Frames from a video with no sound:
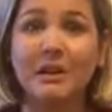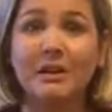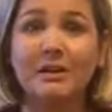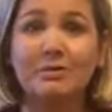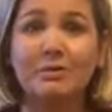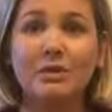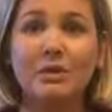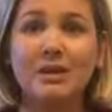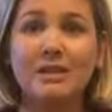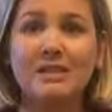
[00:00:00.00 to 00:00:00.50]

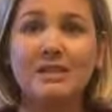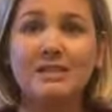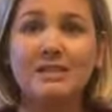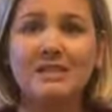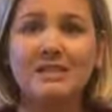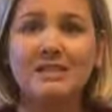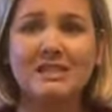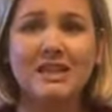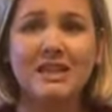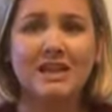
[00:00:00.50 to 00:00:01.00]
It
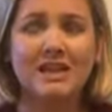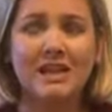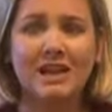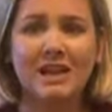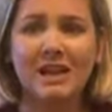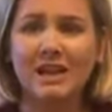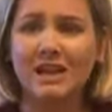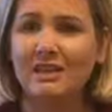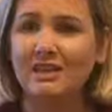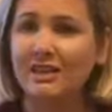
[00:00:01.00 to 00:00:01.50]
was,
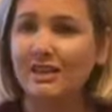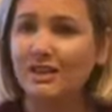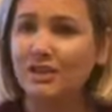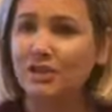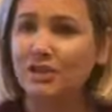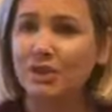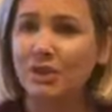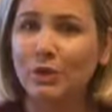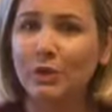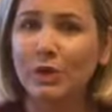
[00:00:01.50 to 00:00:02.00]
I
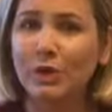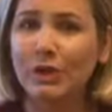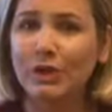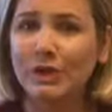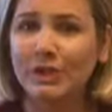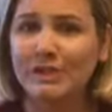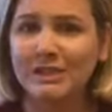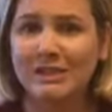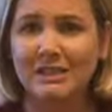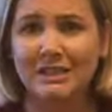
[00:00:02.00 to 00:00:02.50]
think,
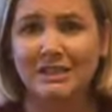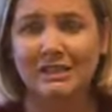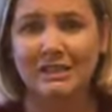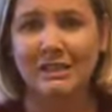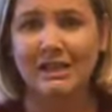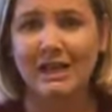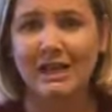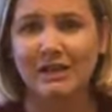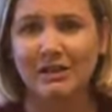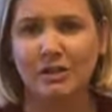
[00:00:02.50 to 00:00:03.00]

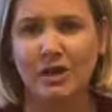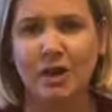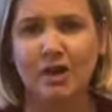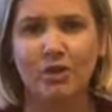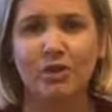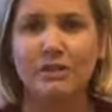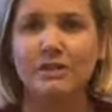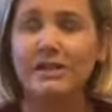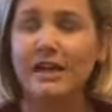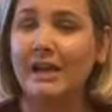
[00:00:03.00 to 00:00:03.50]

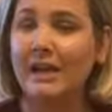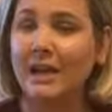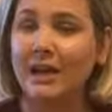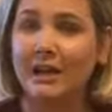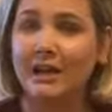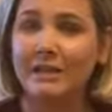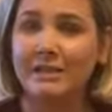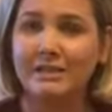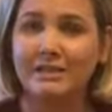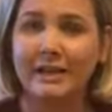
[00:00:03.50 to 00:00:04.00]
$269. I got
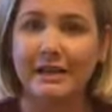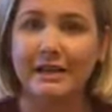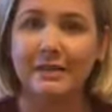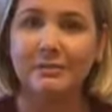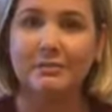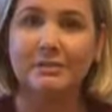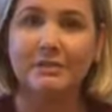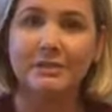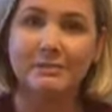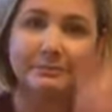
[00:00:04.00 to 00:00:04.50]
it at
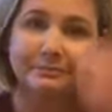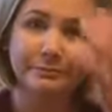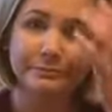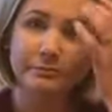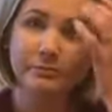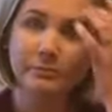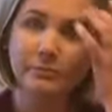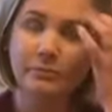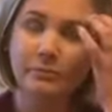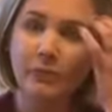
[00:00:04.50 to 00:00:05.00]
Sam's.
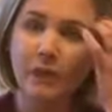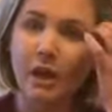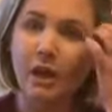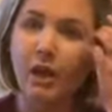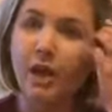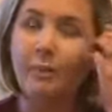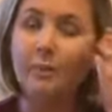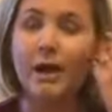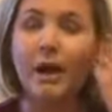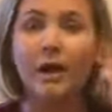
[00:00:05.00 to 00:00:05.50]

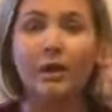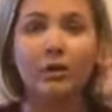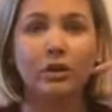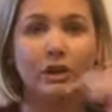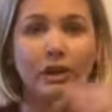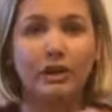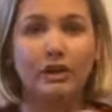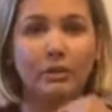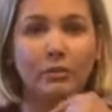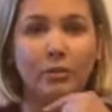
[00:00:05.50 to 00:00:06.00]
I'll
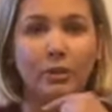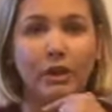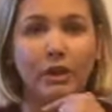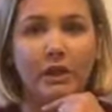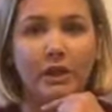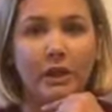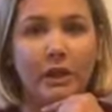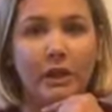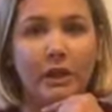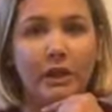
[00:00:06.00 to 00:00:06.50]
link
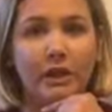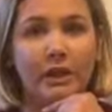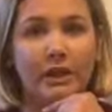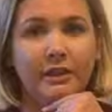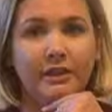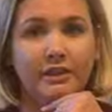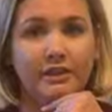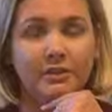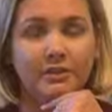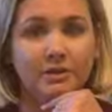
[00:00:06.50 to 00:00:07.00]
one
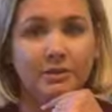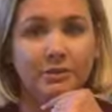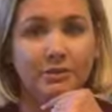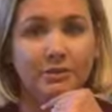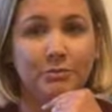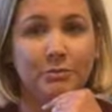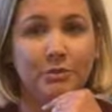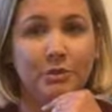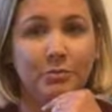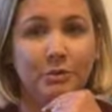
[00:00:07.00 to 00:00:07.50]
in the
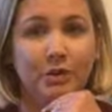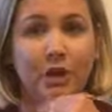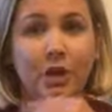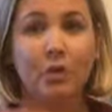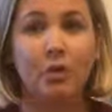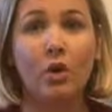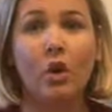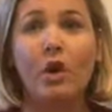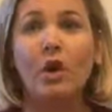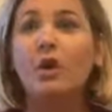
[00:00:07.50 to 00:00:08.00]
description bar
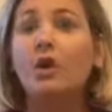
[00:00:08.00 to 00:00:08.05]
below.